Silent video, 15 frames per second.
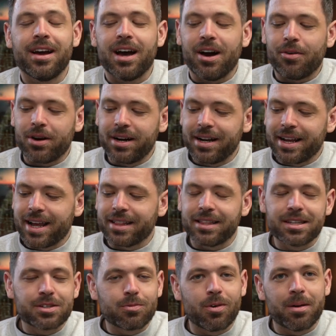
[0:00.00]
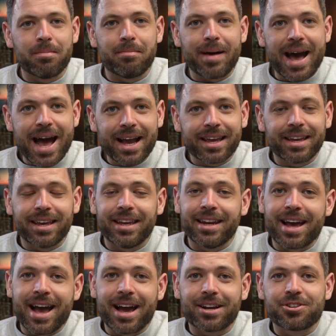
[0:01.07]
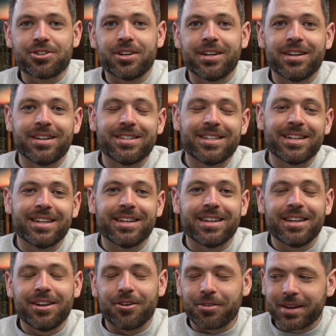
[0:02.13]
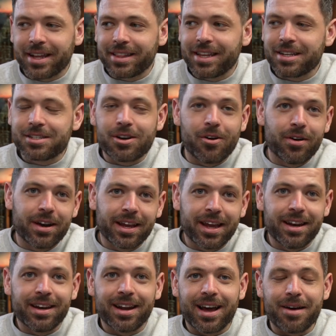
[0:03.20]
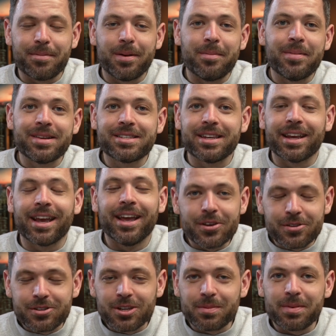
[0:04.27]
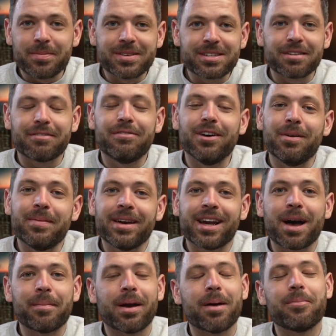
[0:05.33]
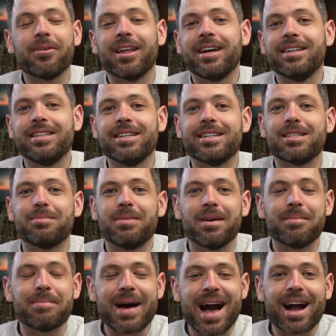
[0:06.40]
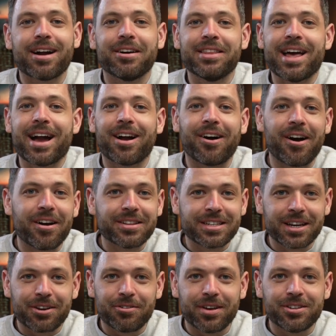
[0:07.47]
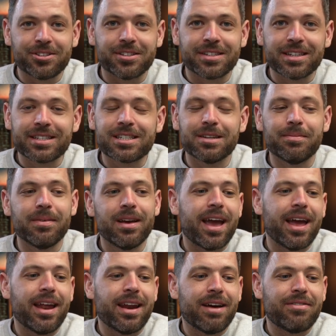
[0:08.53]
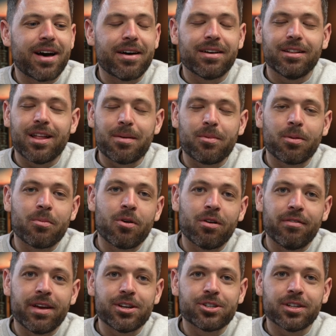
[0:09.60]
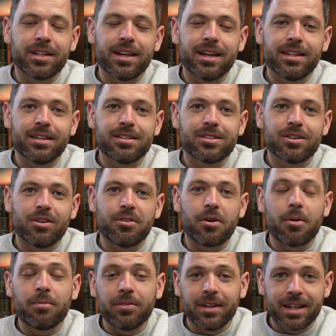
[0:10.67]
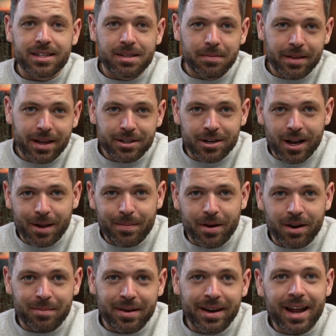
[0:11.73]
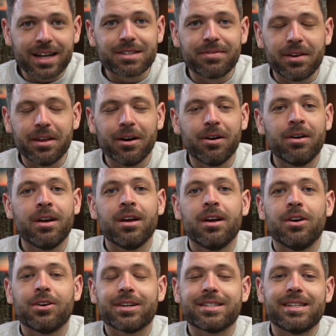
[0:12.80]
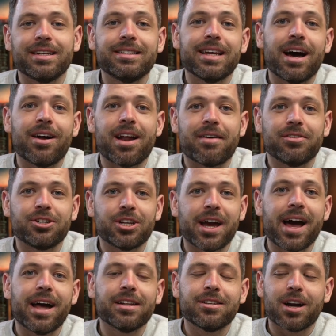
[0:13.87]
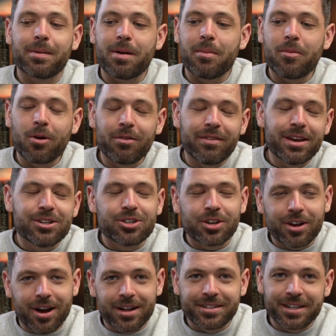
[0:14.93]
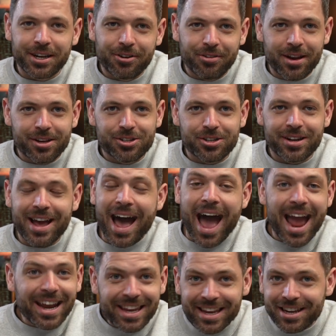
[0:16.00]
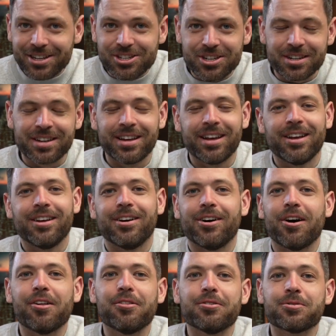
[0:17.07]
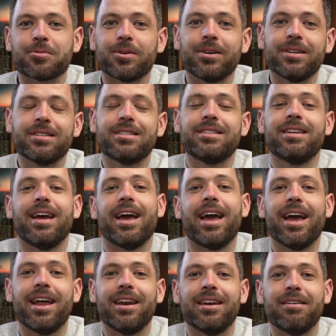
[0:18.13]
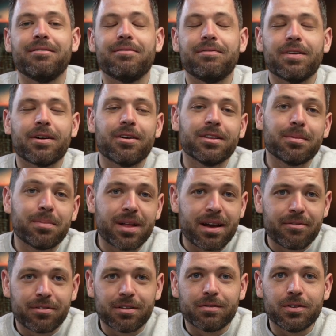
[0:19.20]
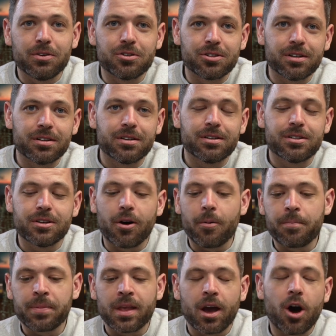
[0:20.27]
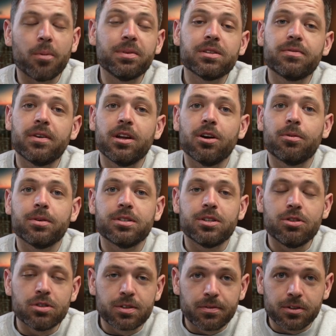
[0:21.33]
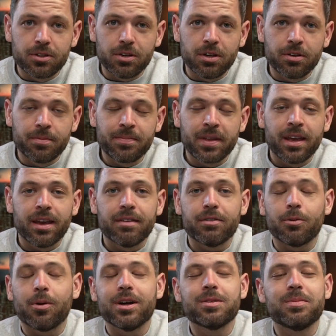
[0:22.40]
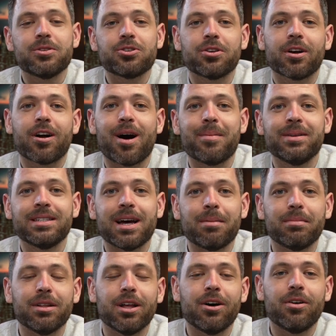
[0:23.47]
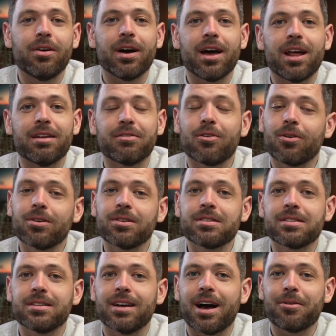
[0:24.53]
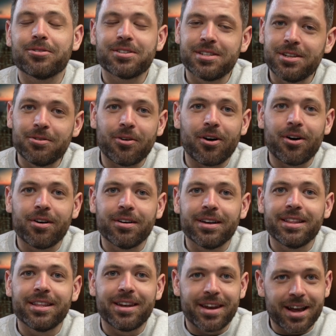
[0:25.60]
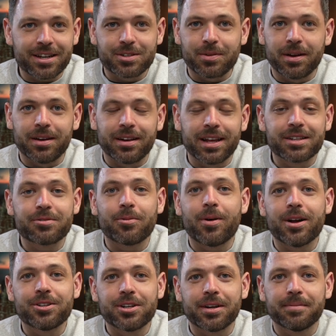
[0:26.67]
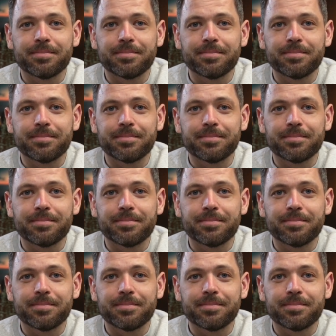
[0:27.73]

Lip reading: I wanted to get this one back in action to, you know, get things going again. I've been missing YouTube, been missing filming, coming up with ideas, being back on that content creation system, and I've had a lot more motivation lately. So hopefully that's something I talk about in my next video. We can sit down, have a chat, talk about motivation, content creation, ideation, all those words, and figure out the plan for the future. So hope this video was useful to you. If it was, be sure to comment down below. And of course, I will see you all in the next one. Thanks for watching.